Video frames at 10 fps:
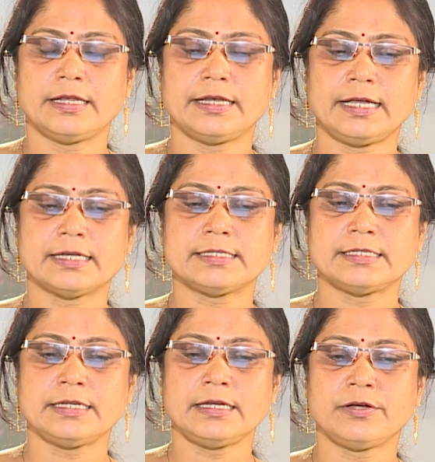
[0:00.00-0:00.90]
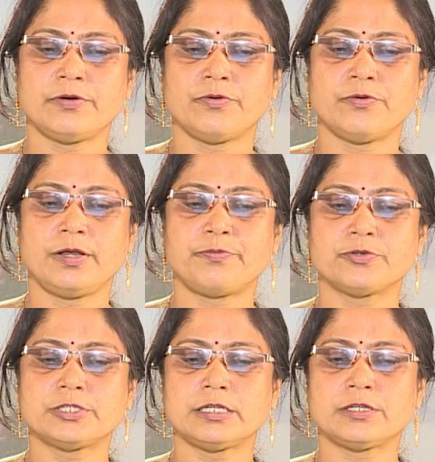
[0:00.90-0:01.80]
Next, we will
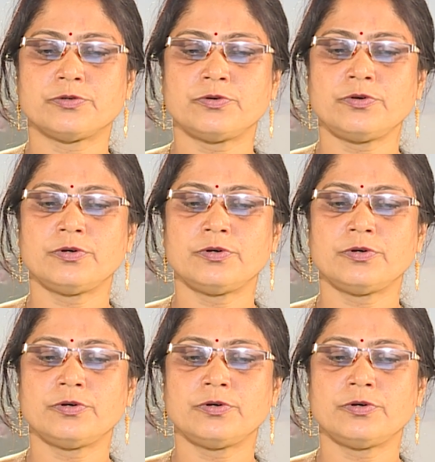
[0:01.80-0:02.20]
proceed to